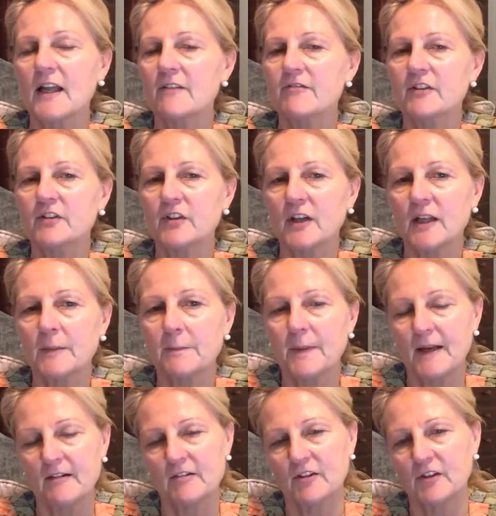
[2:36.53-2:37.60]
everyday
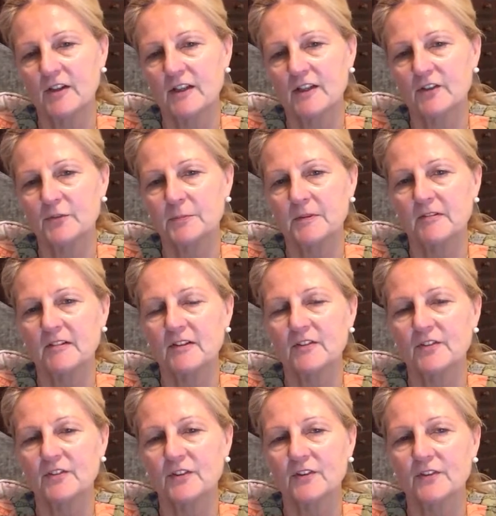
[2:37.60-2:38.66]
parenting
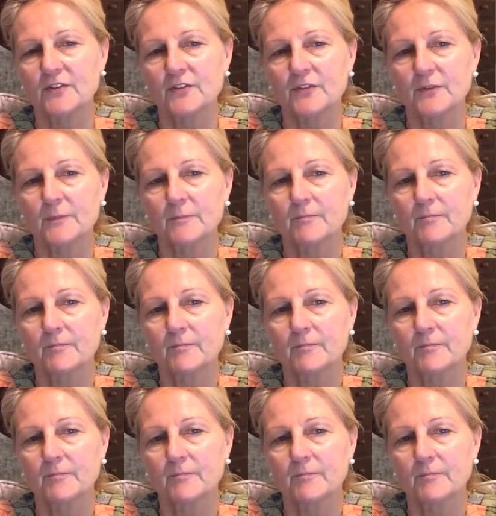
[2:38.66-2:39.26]
experiences.